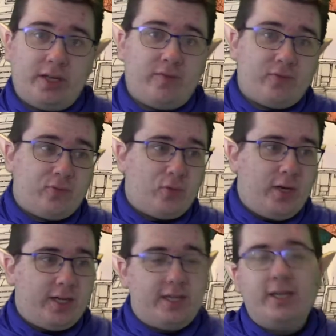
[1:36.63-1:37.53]

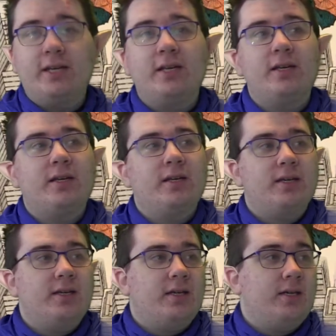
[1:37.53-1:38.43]
frick.
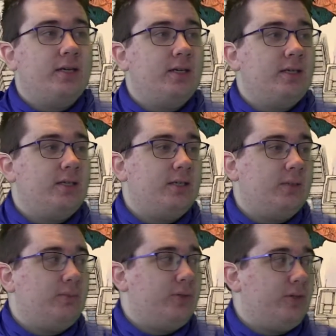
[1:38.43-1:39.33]
Oh
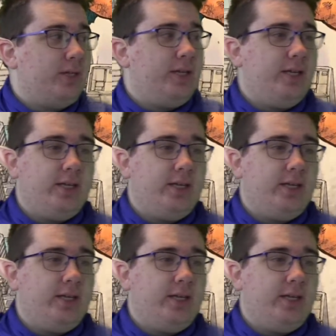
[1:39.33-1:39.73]
boy.